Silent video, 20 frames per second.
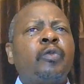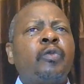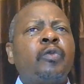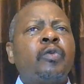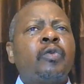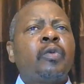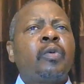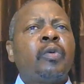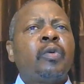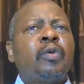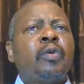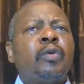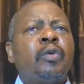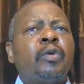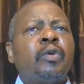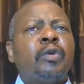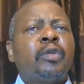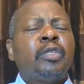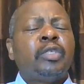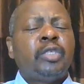to
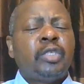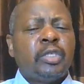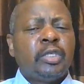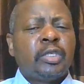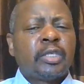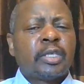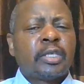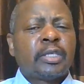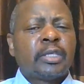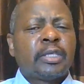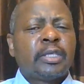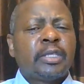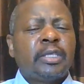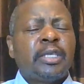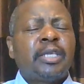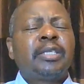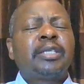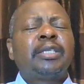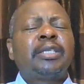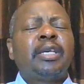Jesus.
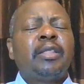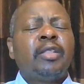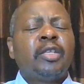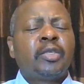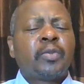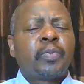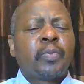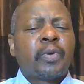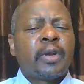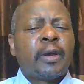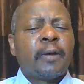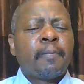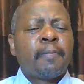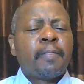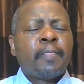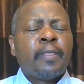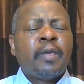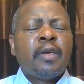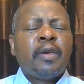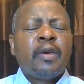Just say this prayer.
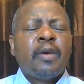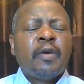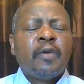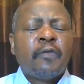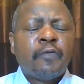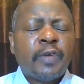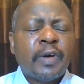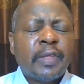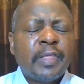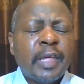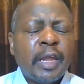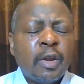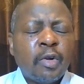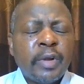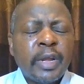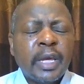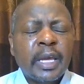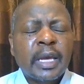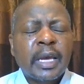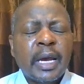Father,
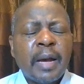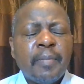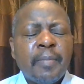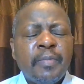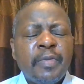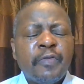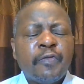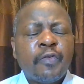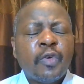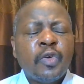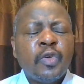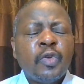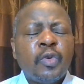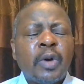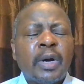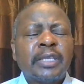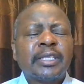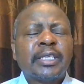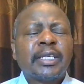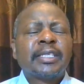Lord, I come before
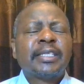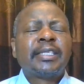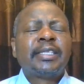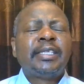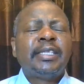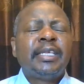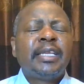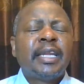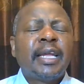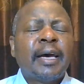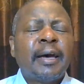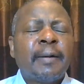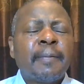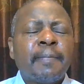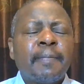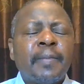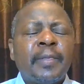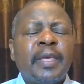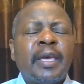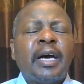you as a sinner.
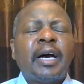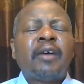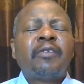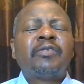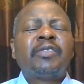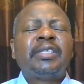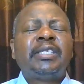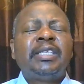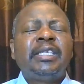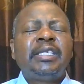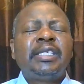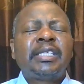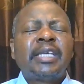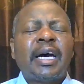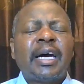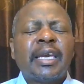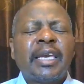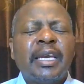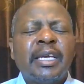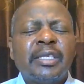I've sinned
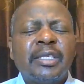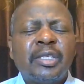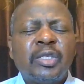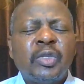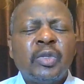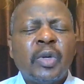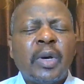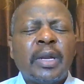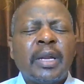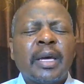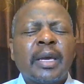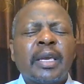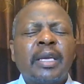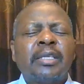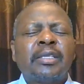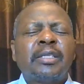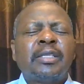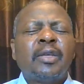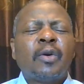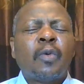against you and
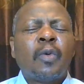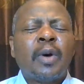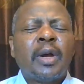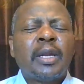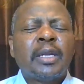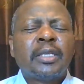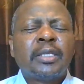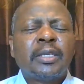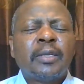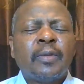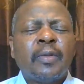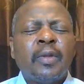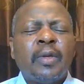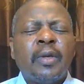against the world.